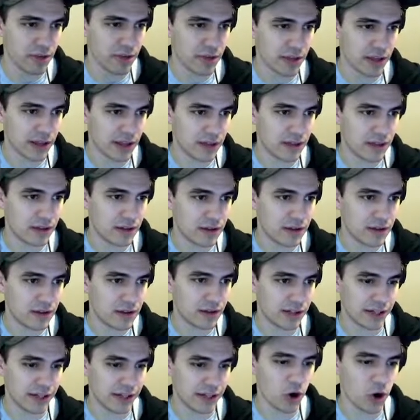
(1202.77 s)
with,
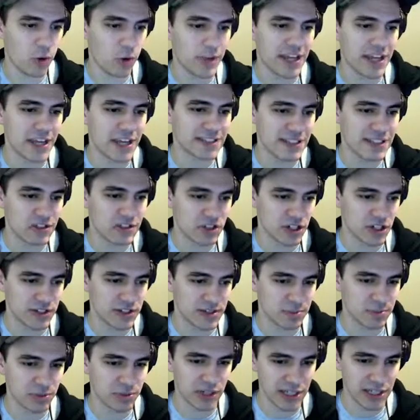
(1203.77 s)
like OBS Ninja
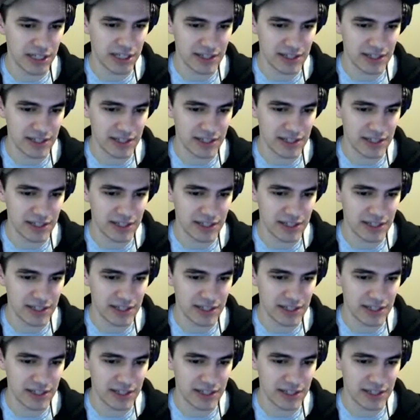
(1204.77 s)
is a pretty